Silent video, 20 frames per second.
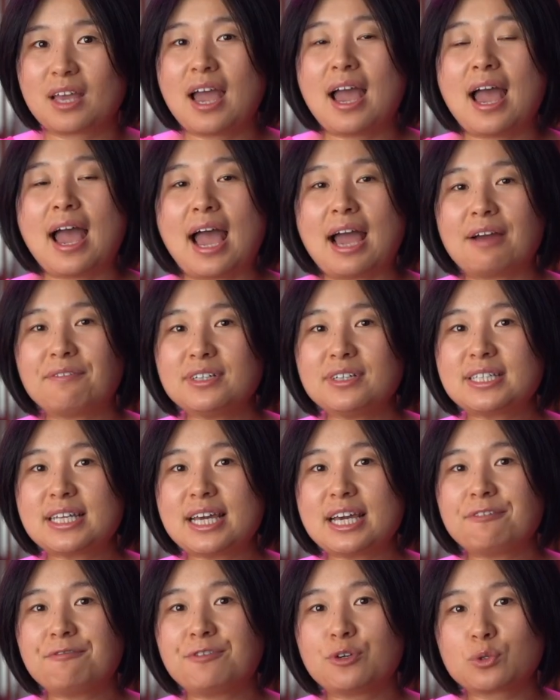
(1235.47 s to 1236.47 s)
Every
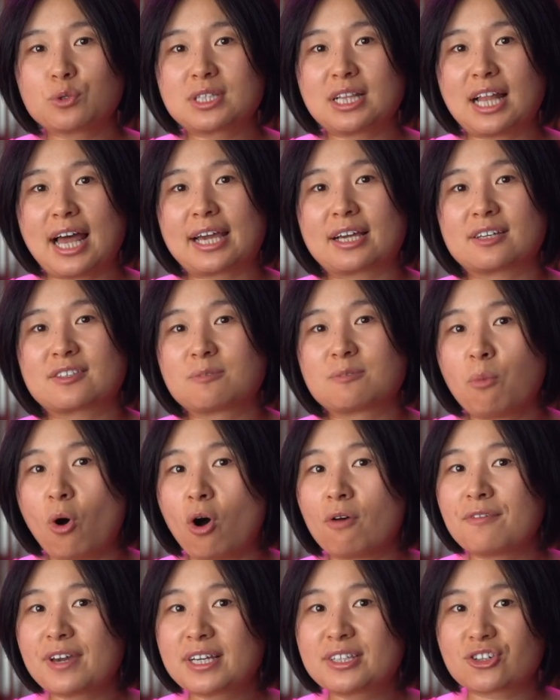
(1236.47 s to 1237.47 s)
day feels like a
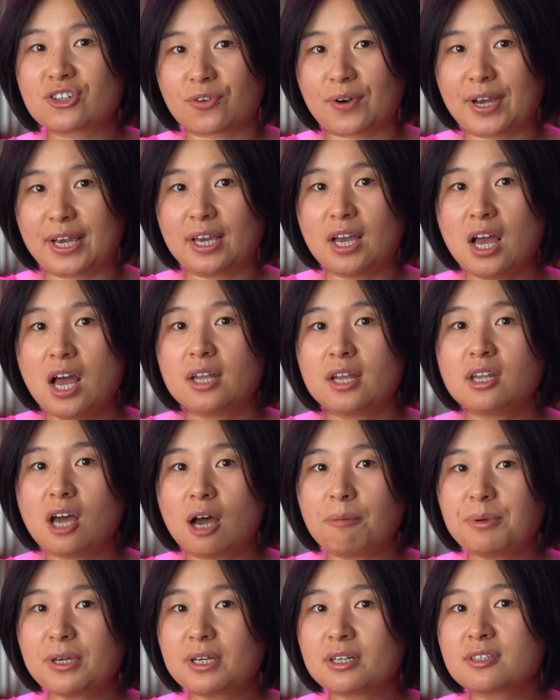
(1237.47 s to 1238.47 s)
small victory,
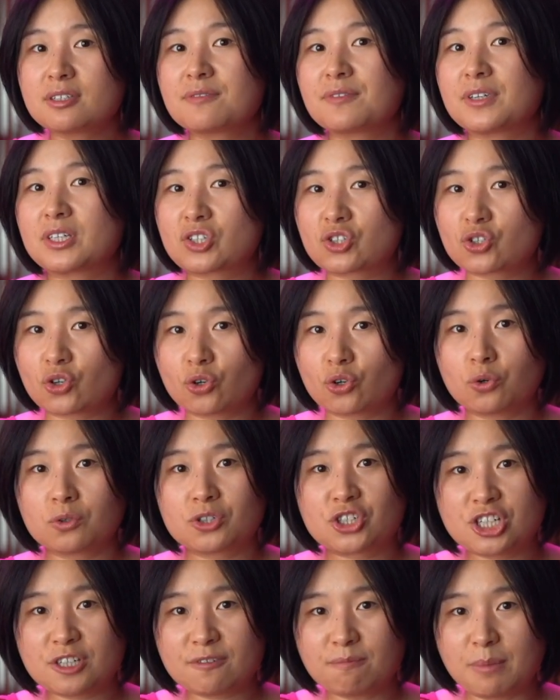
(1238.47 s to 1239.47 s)
not because of external
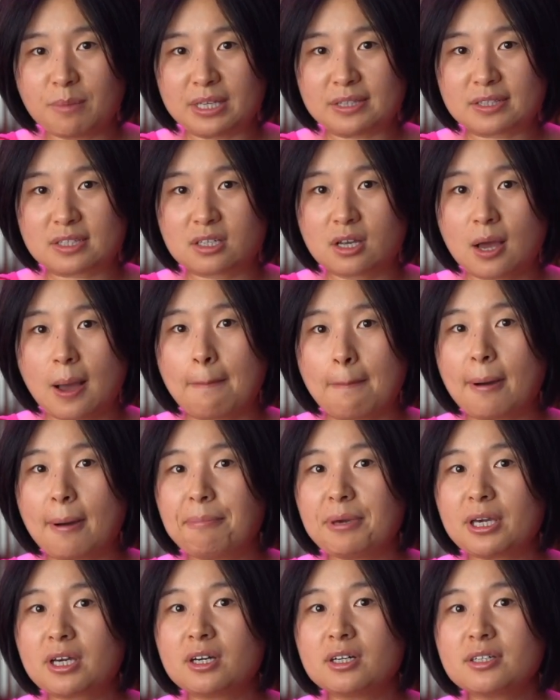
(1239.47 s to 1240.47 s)
achievements, but
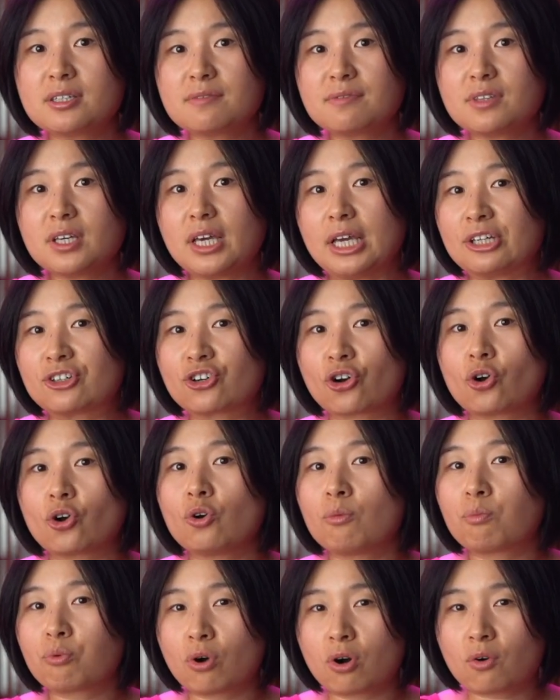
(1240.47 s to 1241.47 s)
because of the
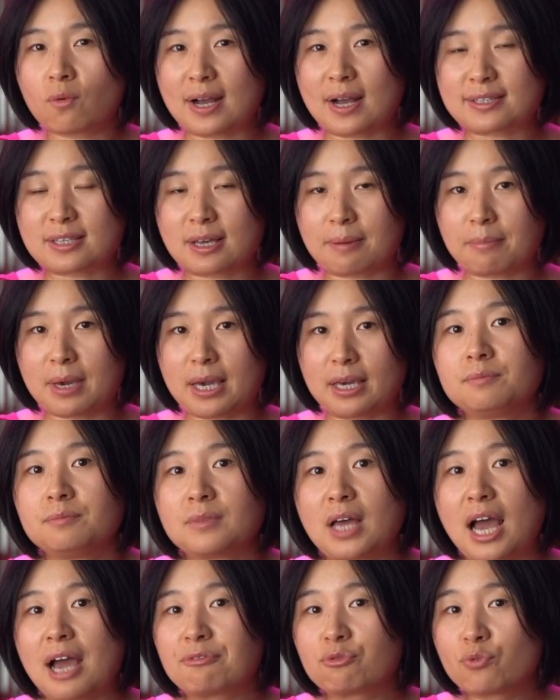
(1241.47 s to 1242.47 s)
internal progress I made.
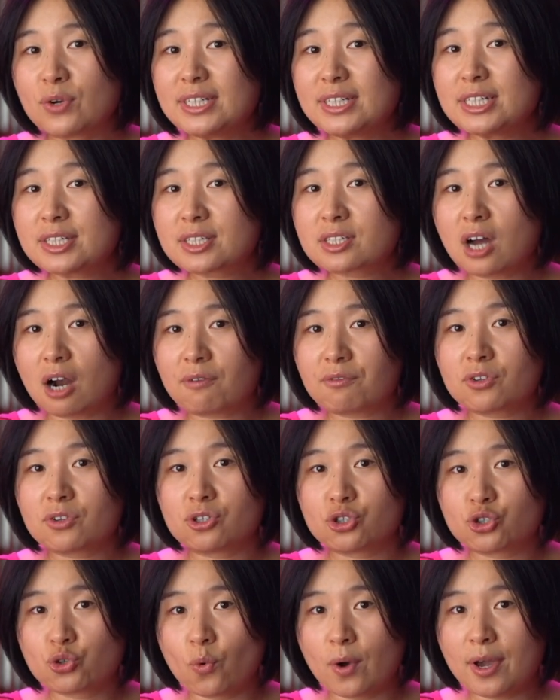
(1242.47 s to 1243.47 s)
I've rediscovered the
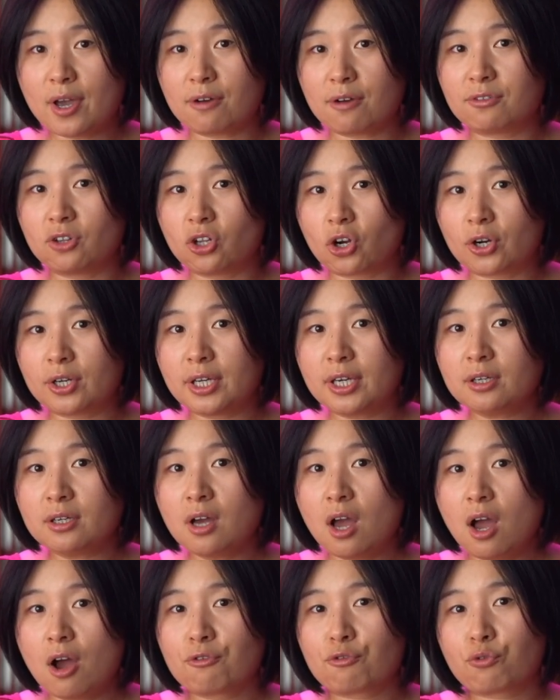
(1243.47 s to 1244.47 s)
joy of learning
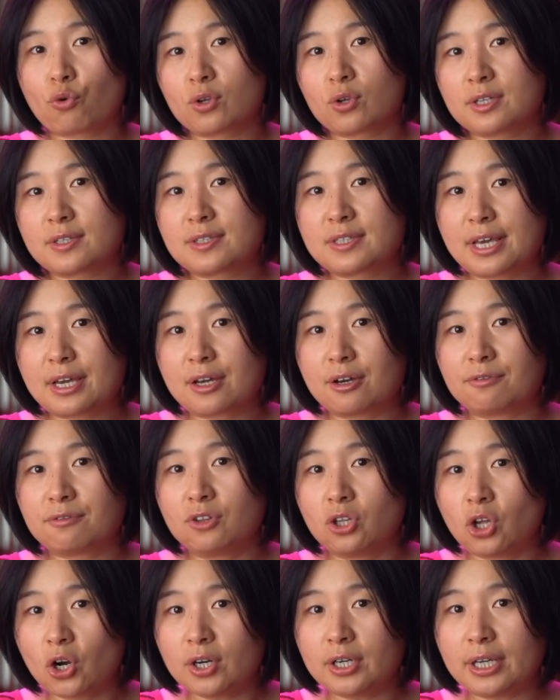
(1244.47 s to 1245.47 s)
for the sake of
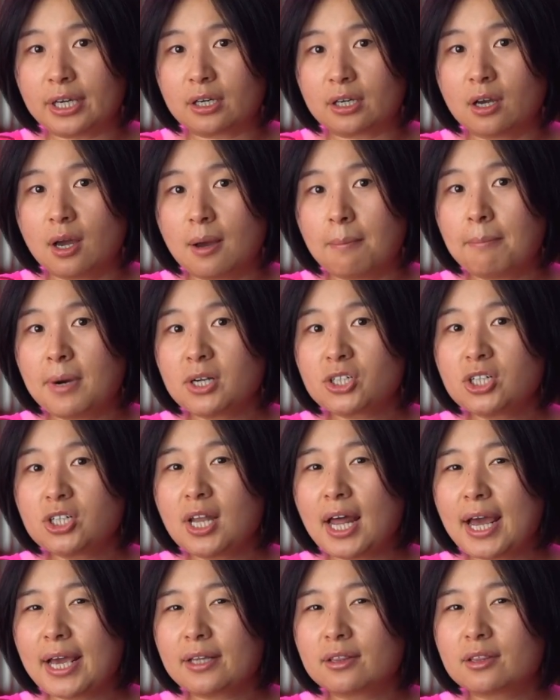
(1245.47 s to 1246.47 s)
learning, much
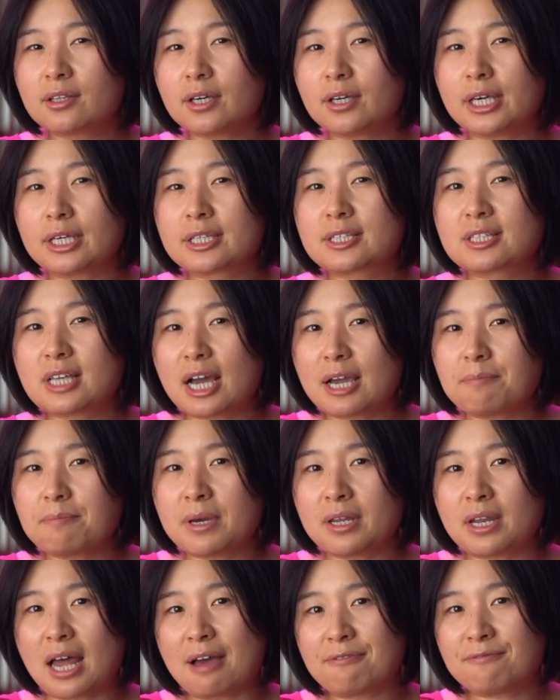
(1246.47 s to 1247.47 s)
like the
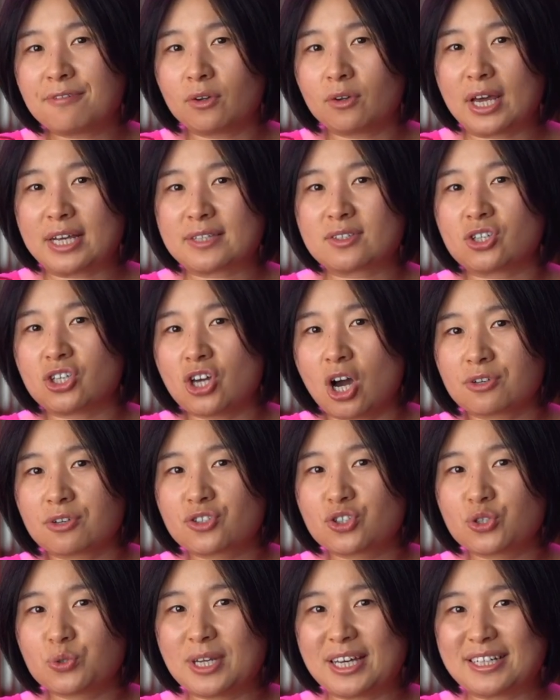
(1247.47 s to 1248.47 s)
excitement I felt as a young
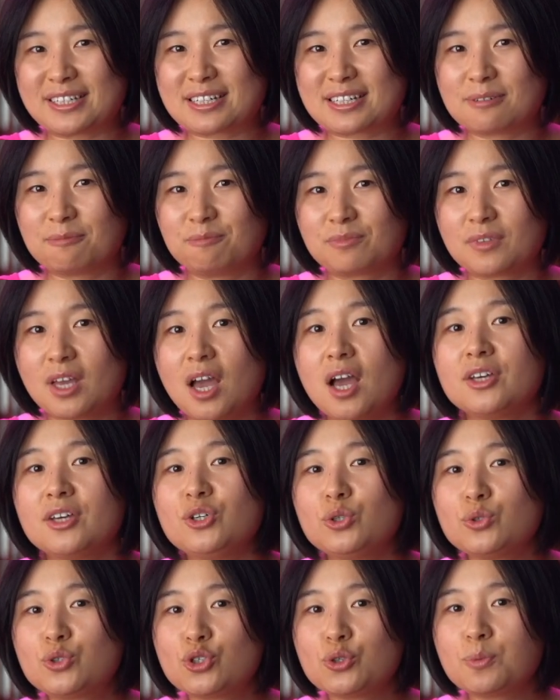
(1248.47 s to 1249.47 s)
student.
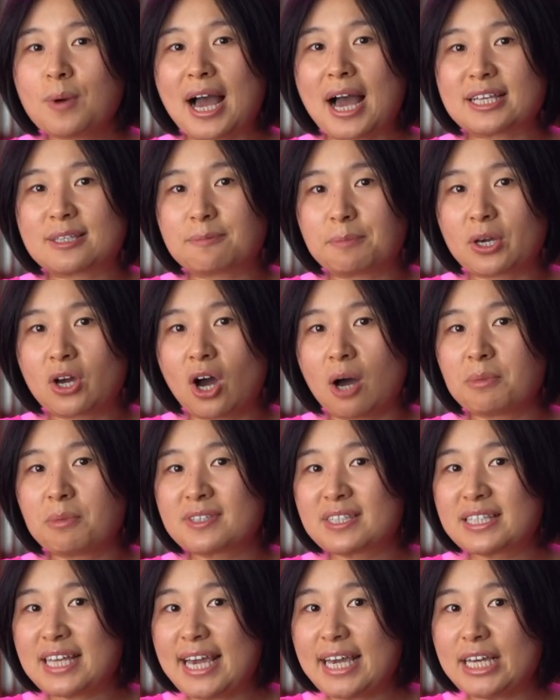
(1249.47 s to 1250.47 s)
YouTube has become a
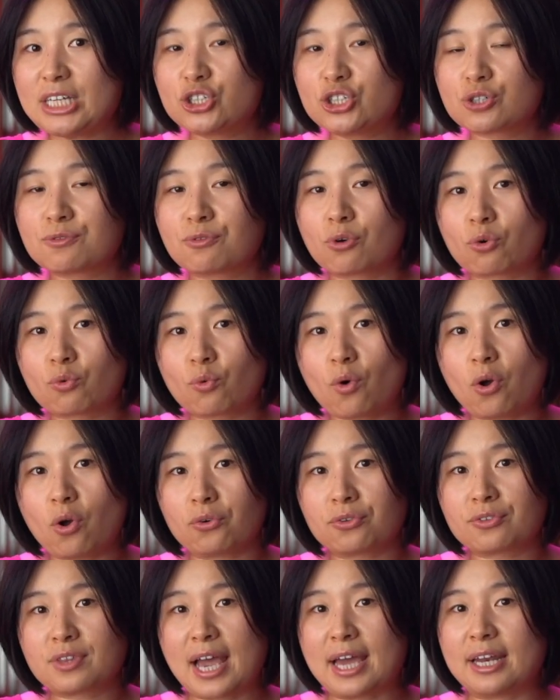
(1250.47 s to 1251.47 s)
stage for
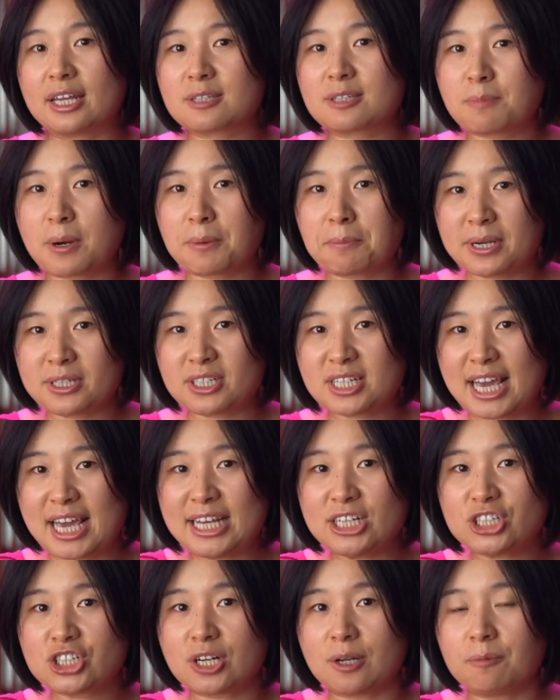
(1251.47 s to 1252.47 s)
growth and
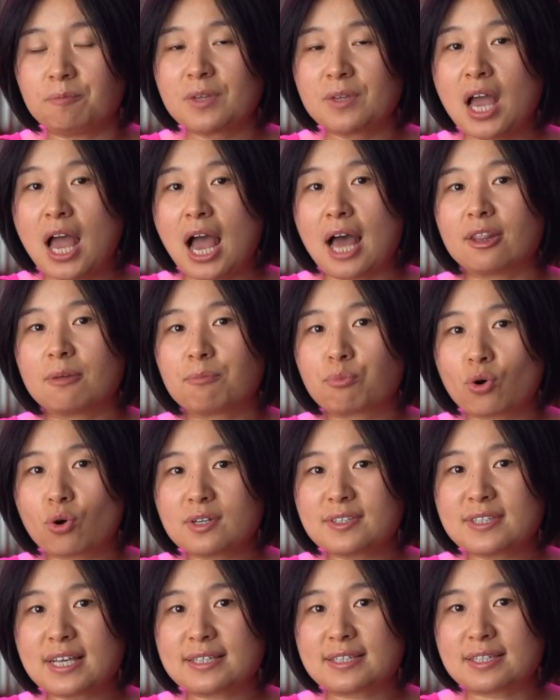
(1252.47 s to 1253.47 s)
experimentation, and the
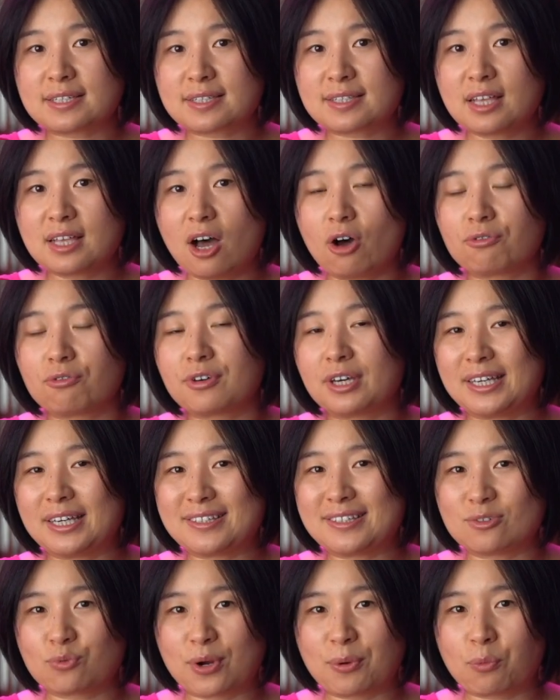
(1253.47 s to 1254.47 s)
process itself
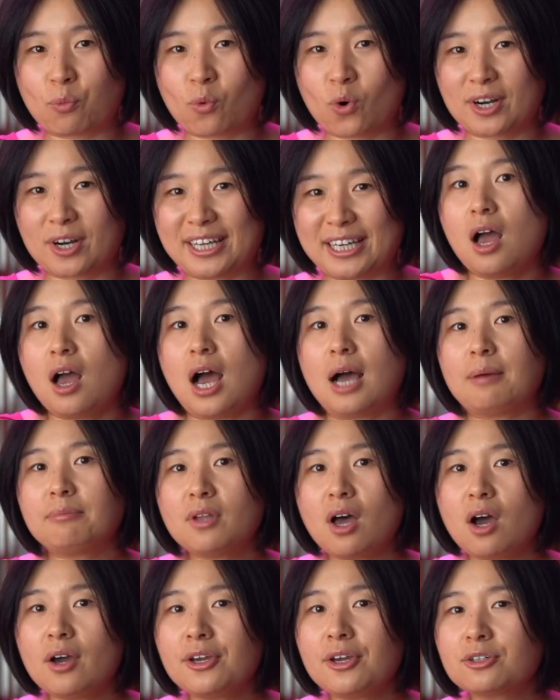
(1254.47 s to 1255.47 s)
is rewarding. I'm
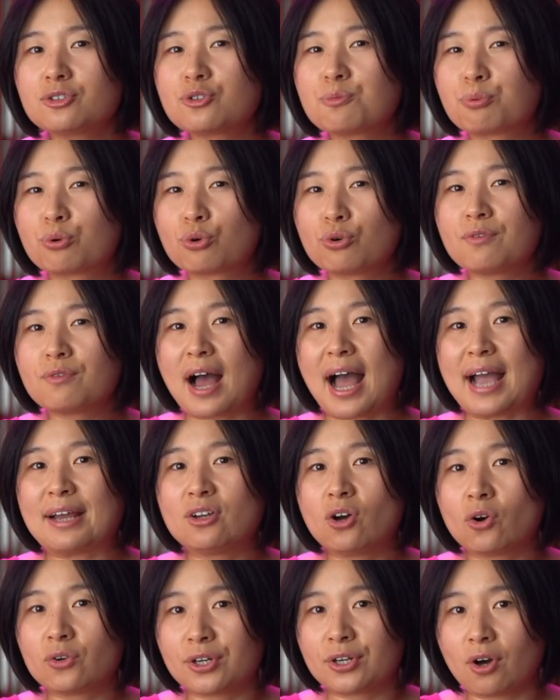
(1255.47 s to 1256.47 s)
not here to prove I
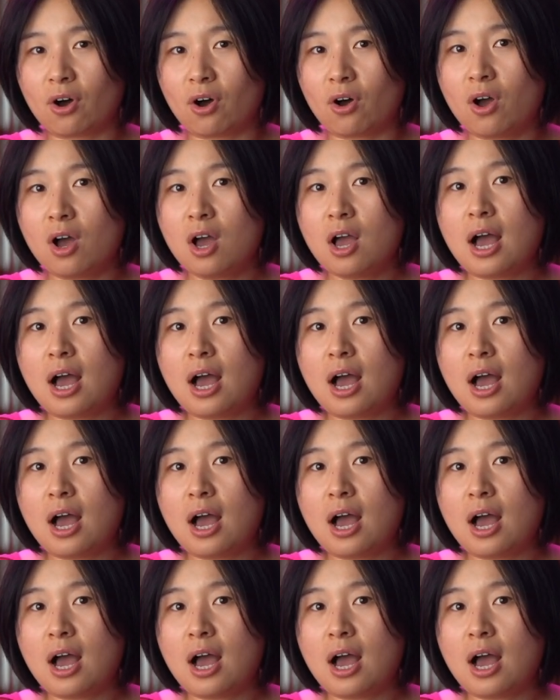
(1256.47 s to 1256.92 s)
know it all.